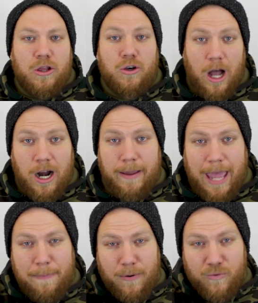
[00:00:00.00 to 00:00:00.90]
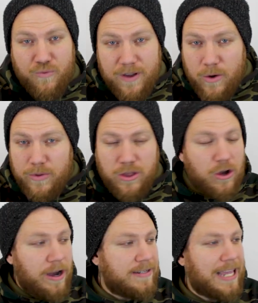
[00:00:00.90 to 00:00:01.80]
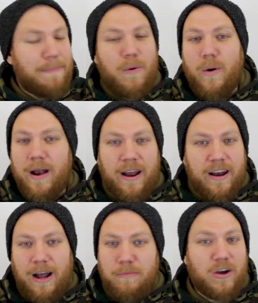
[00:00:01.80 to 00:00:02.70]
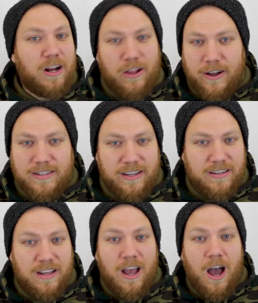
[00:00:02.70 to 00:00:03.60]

Look, I'm going to keep it real with you guys, keep it 100. I'm not going to lie to you.